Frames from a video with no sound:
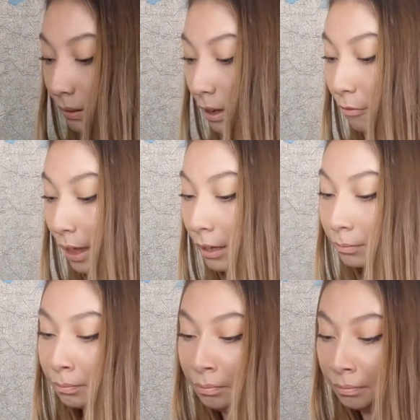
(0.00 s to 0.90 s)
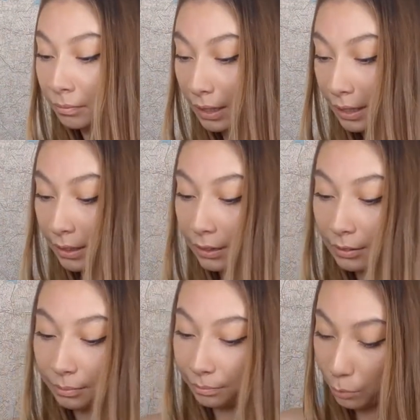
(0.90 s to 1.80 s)
Love
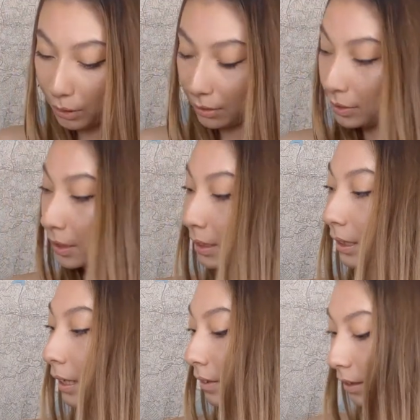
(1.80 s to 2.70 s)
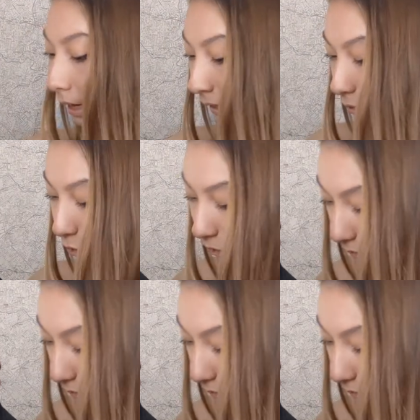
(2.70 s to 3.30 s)
that. What else is in here that I can show